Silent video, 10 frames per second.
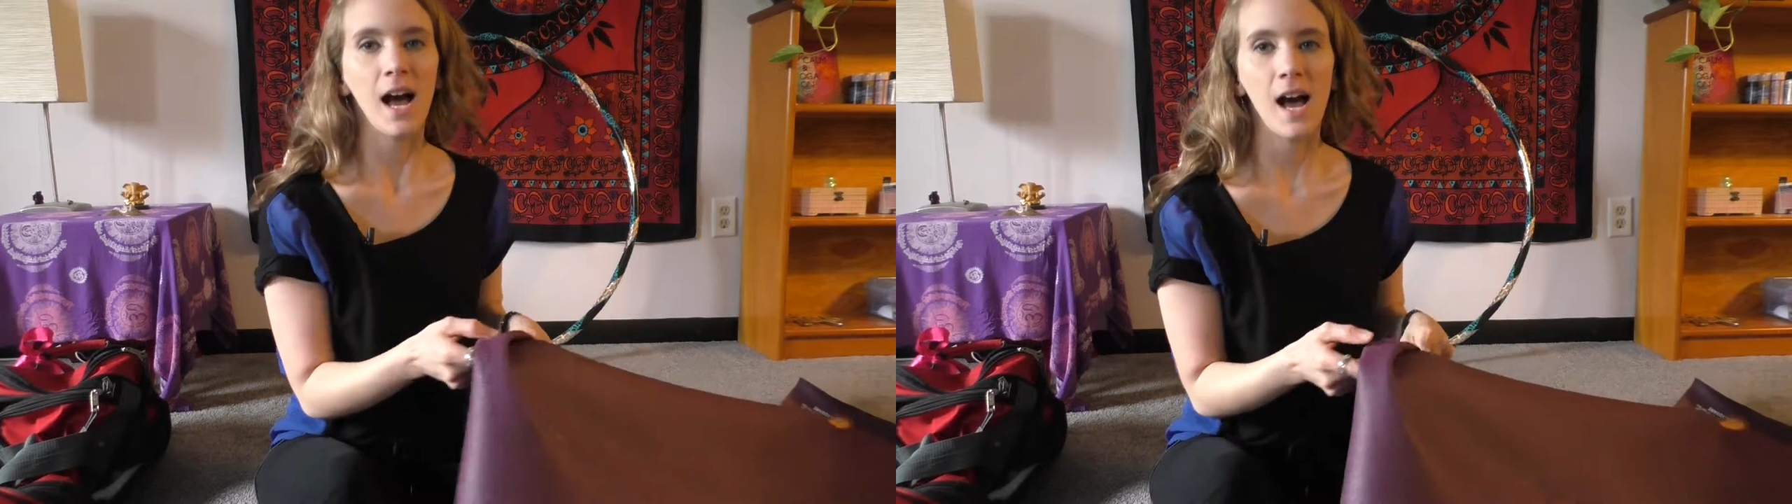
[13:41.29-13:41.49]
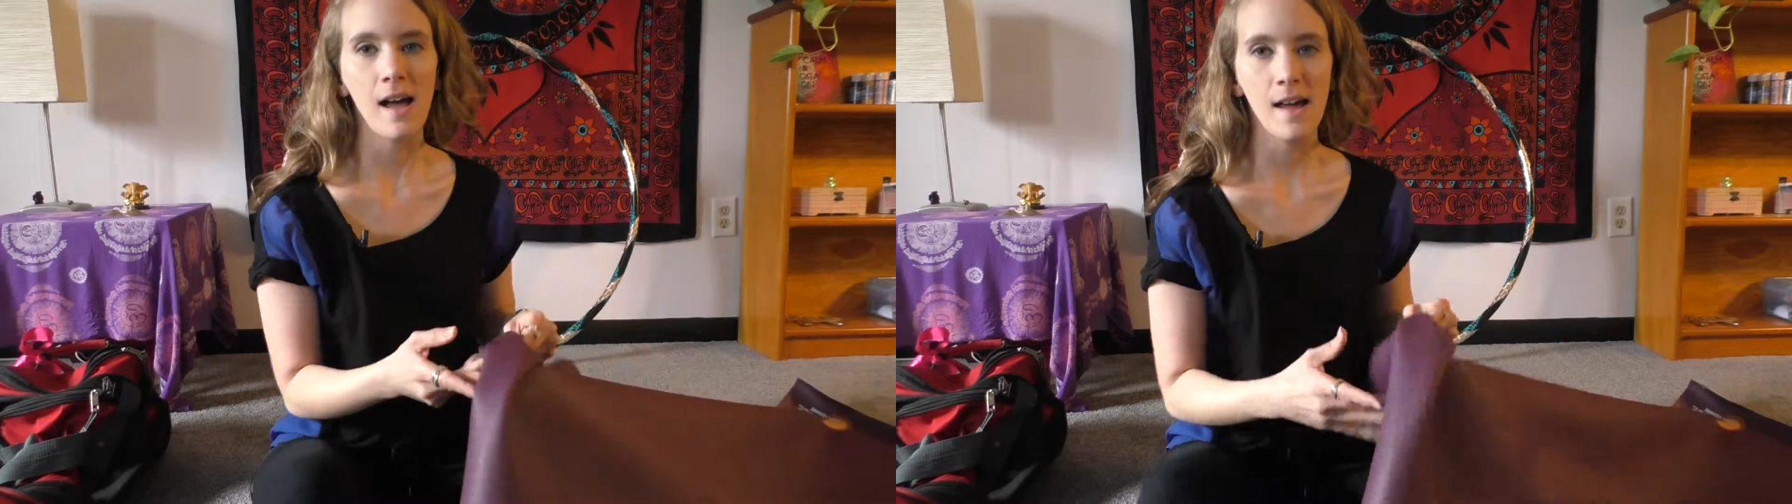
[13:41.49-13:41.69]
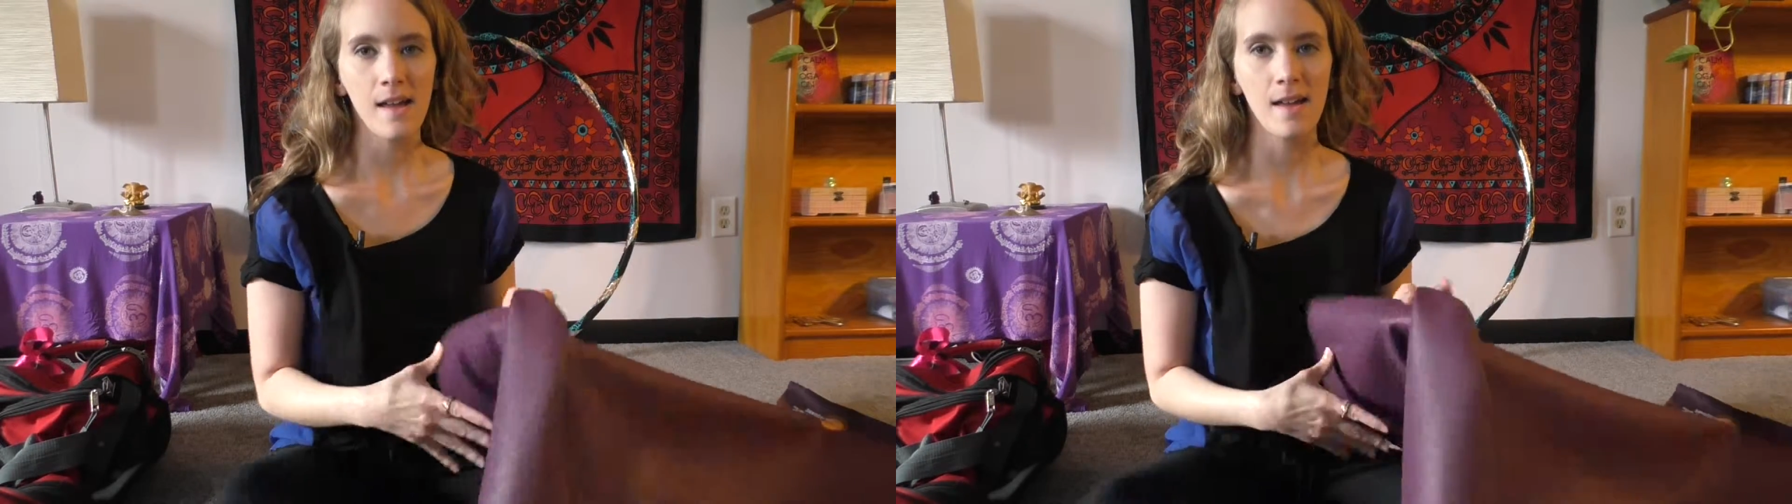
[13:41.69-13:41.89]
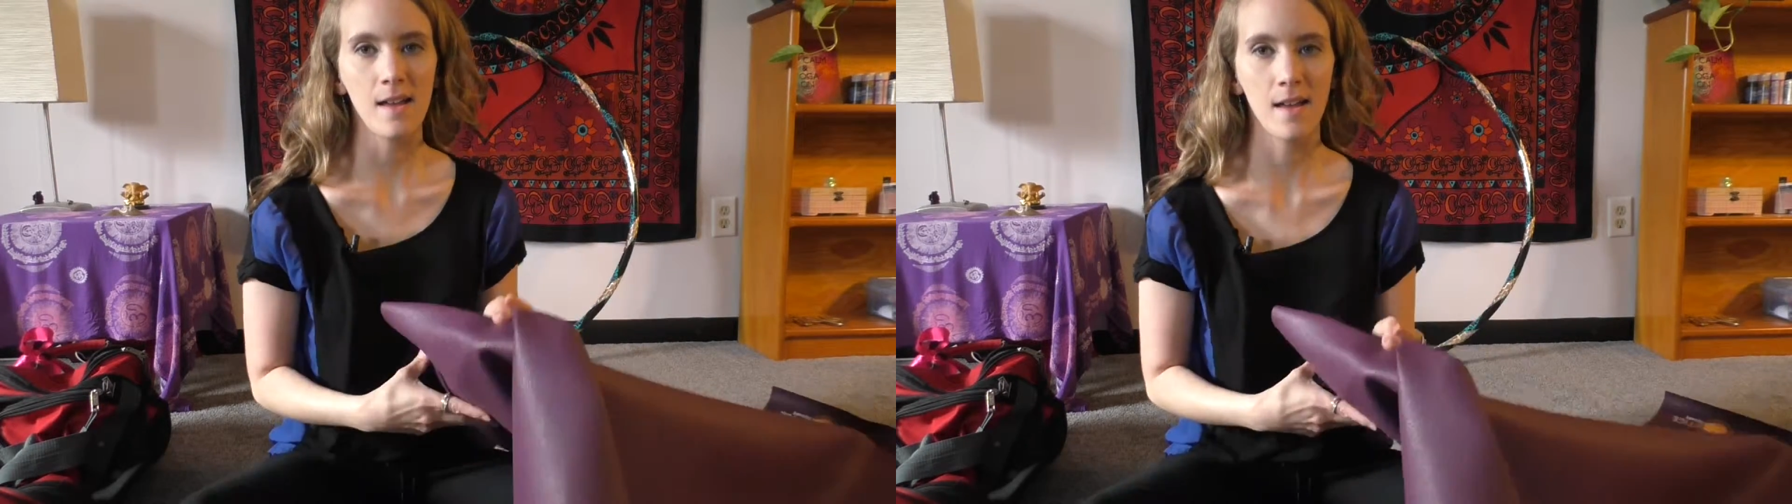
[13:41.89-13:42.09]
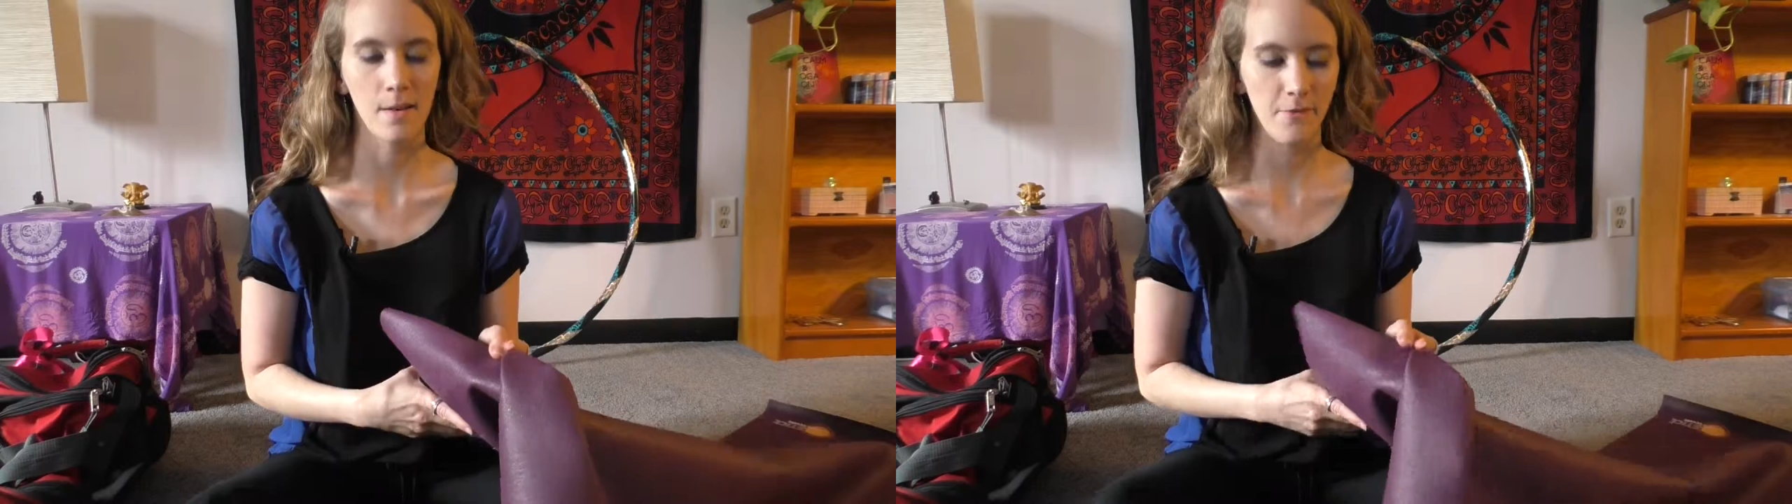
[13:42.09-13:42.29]
I
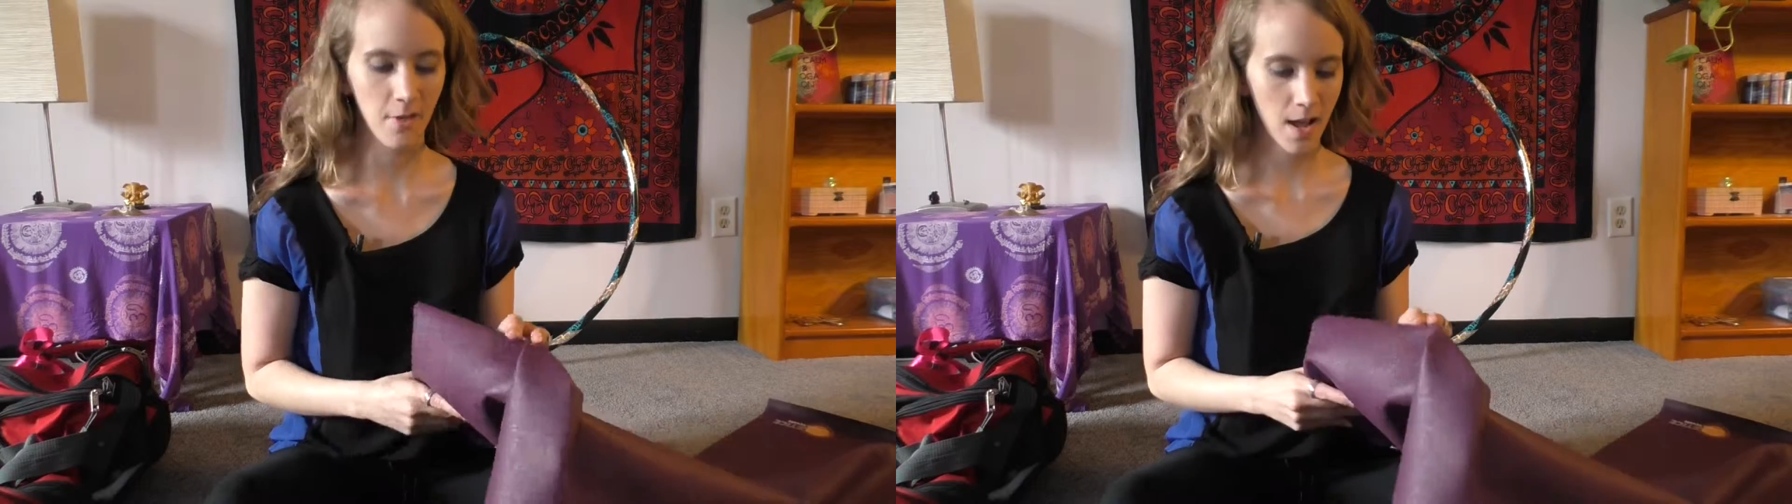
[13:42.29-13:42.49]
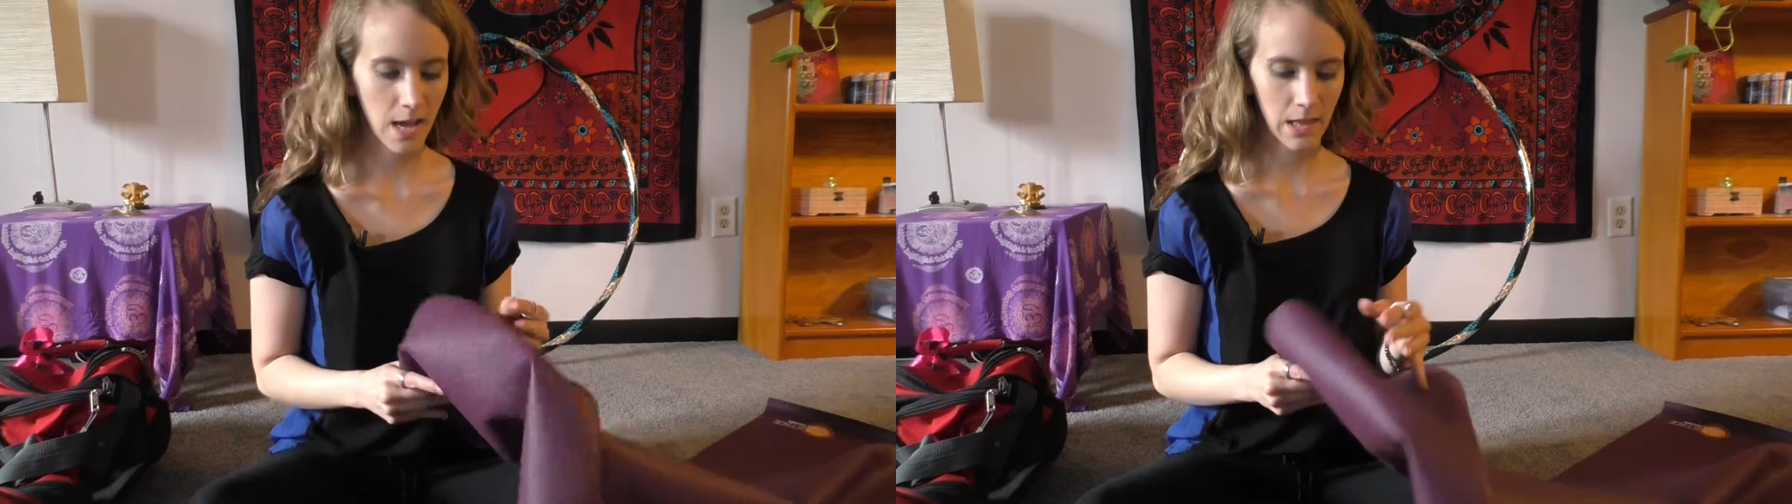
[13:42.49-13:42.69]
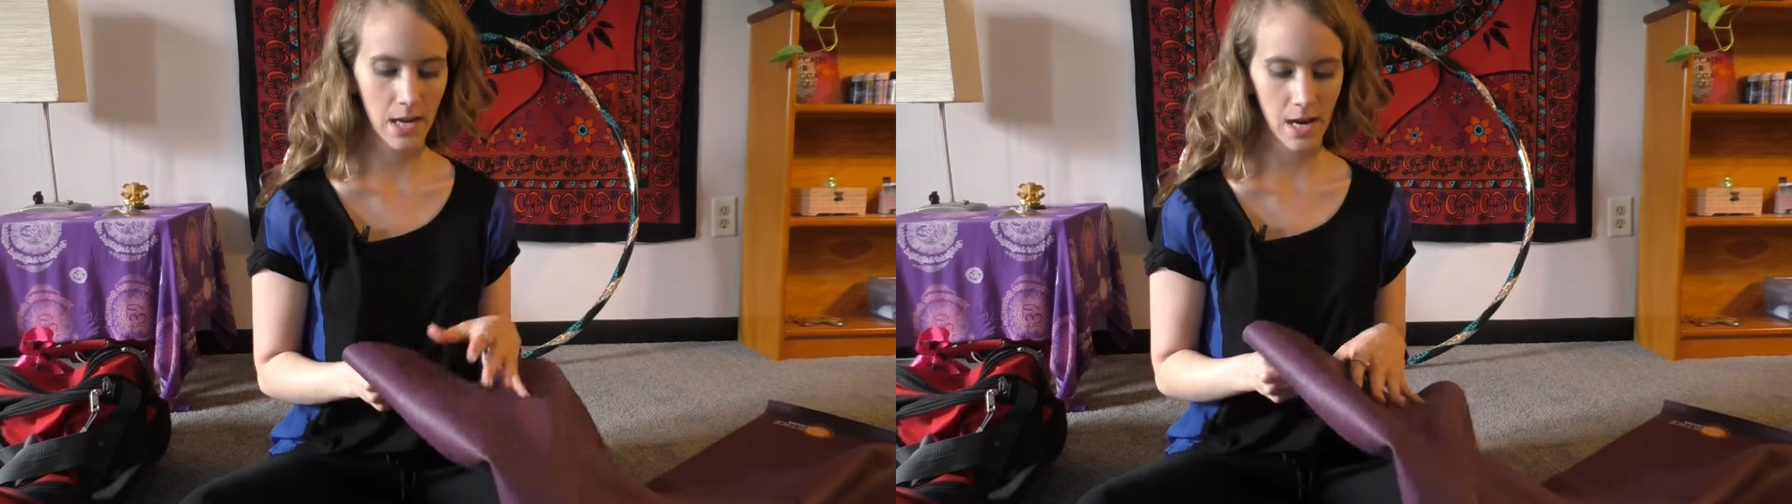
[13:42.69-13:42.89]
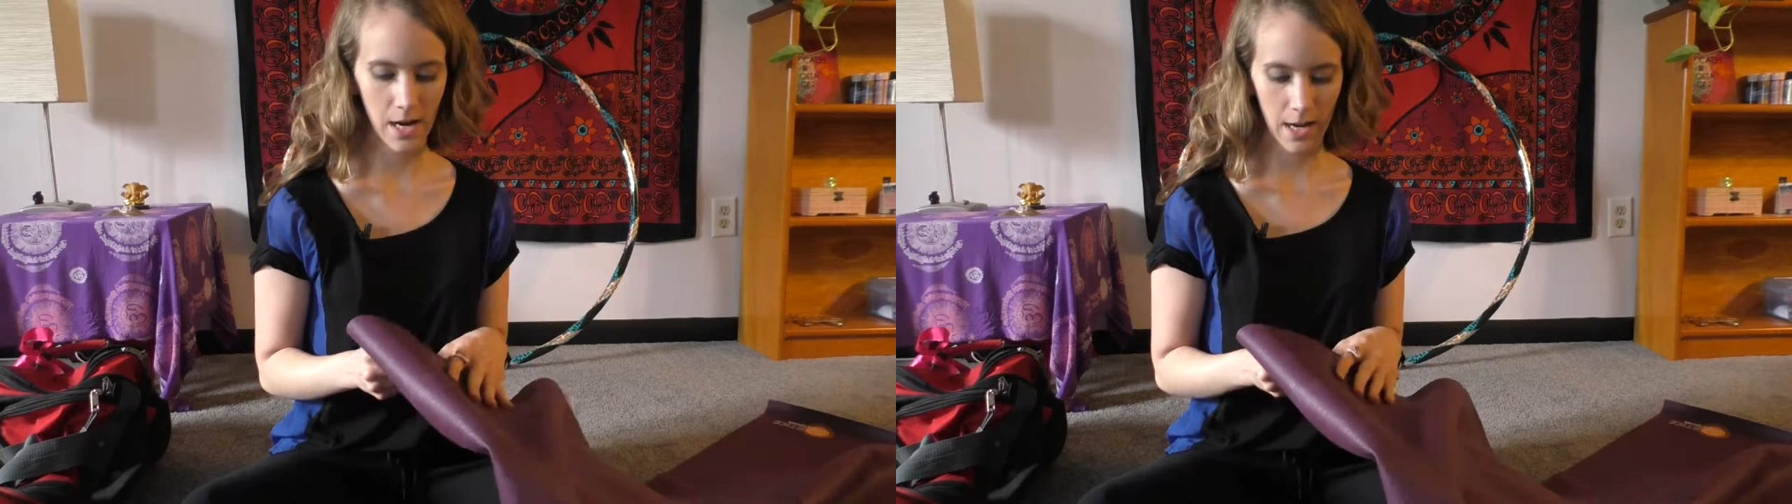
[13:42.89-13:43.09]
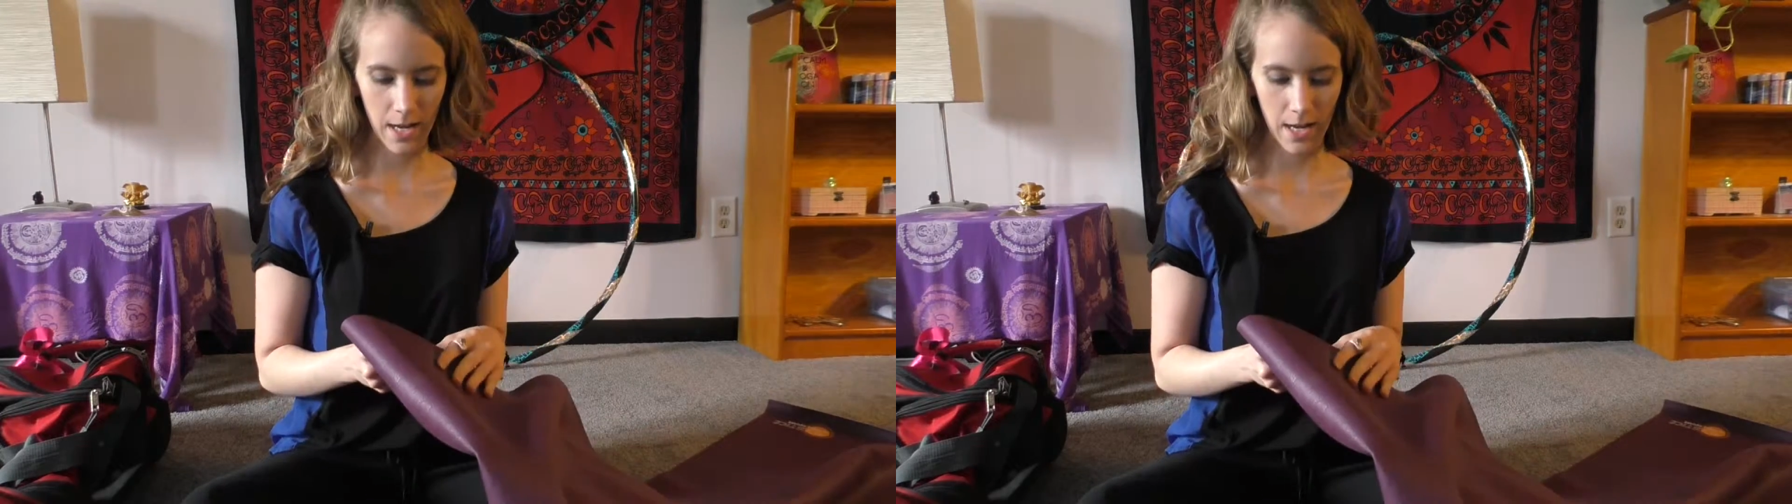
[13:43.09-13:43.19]
am flying there